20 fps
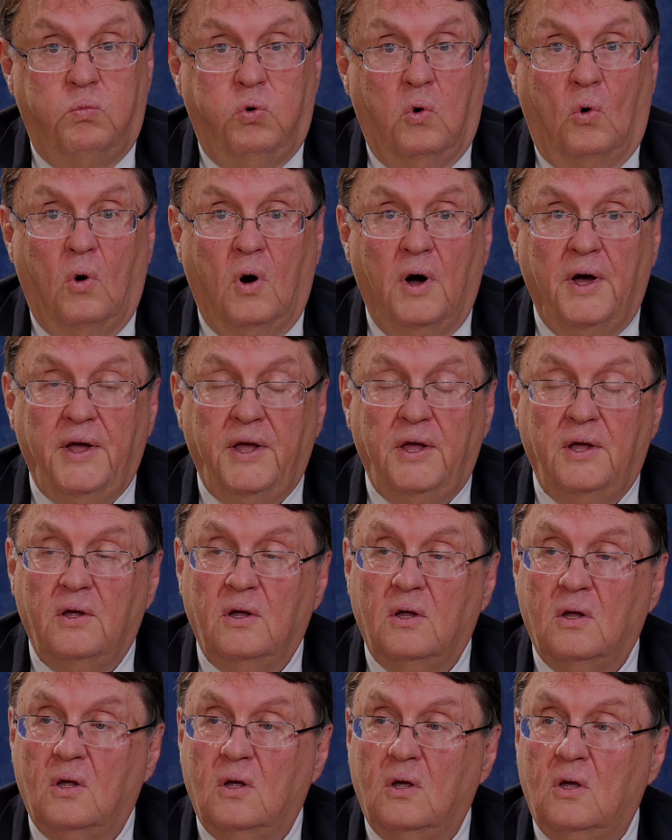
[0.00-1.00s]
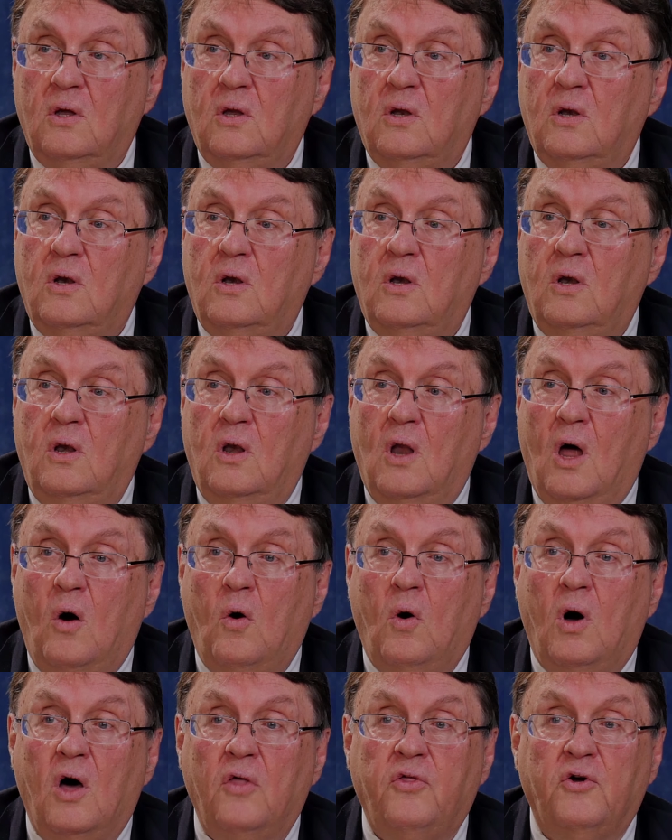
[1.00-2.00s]
"Boy,
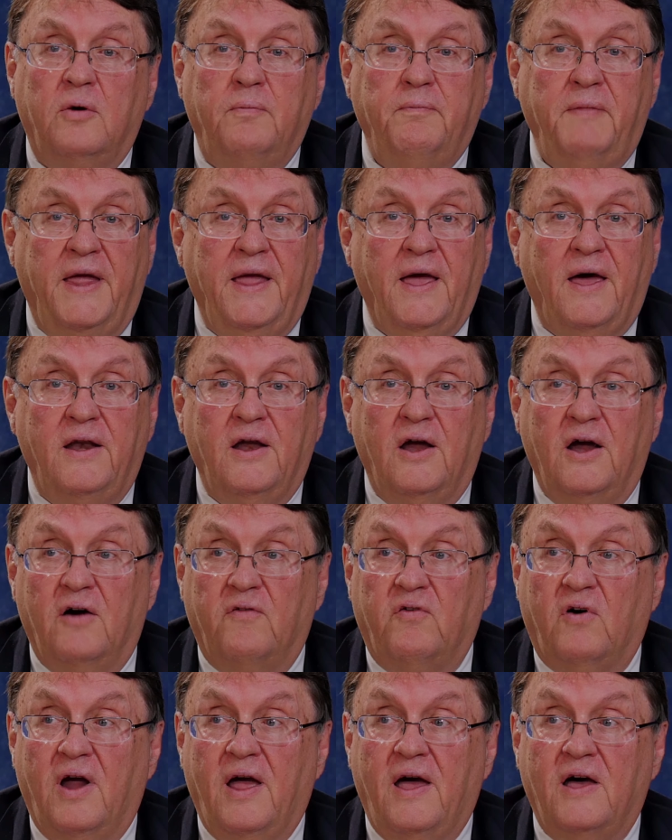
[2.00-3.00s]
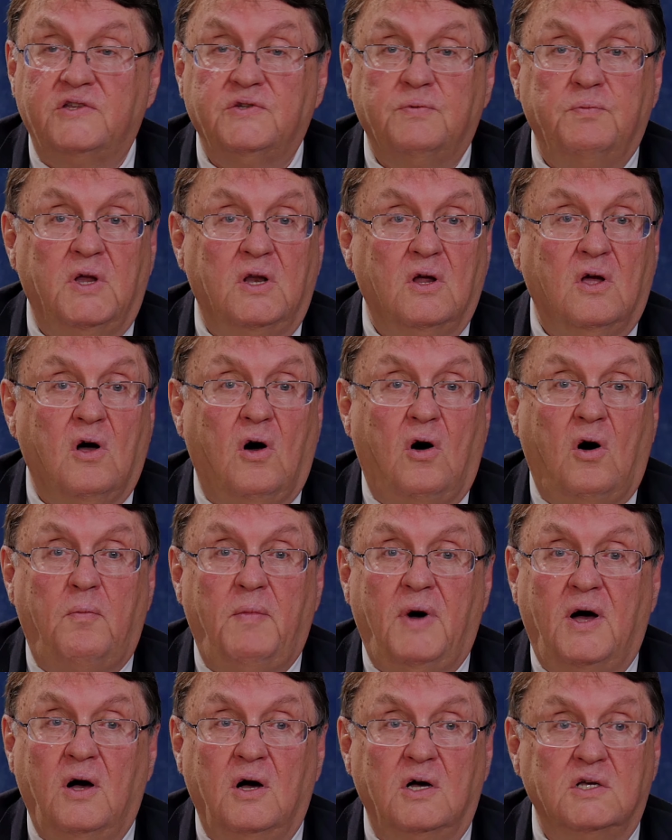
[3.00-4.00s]
no other man ever asked me to call
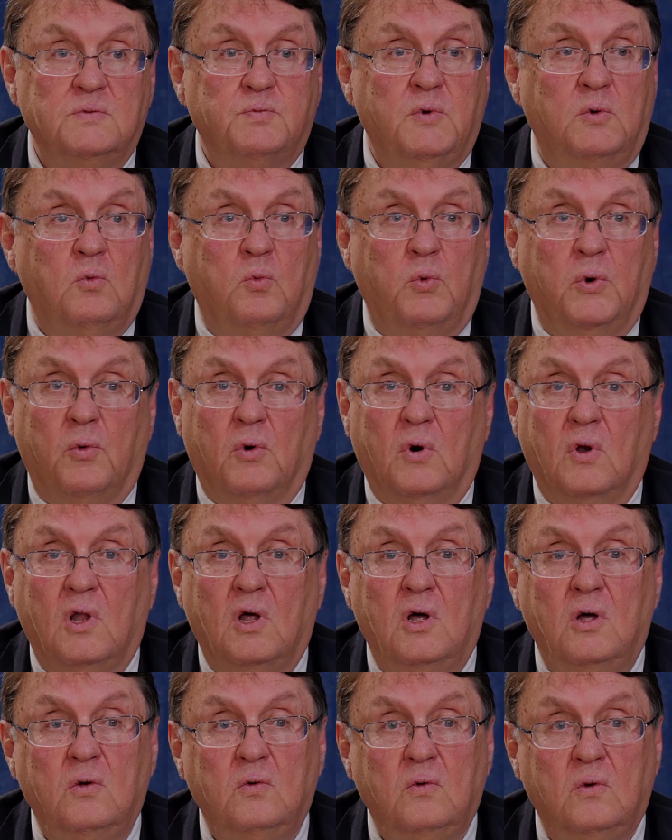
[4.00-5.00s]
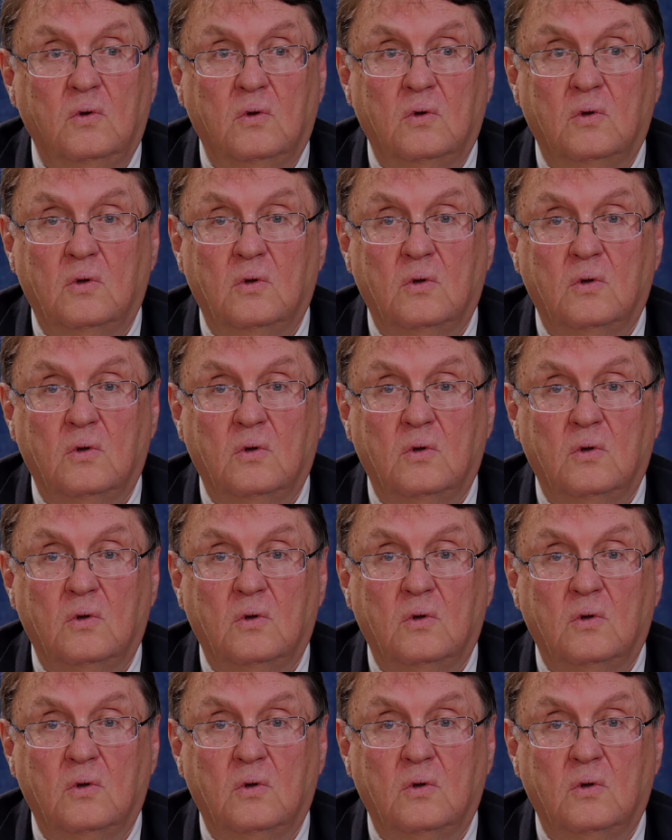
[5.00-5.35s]
my husband when we were alone.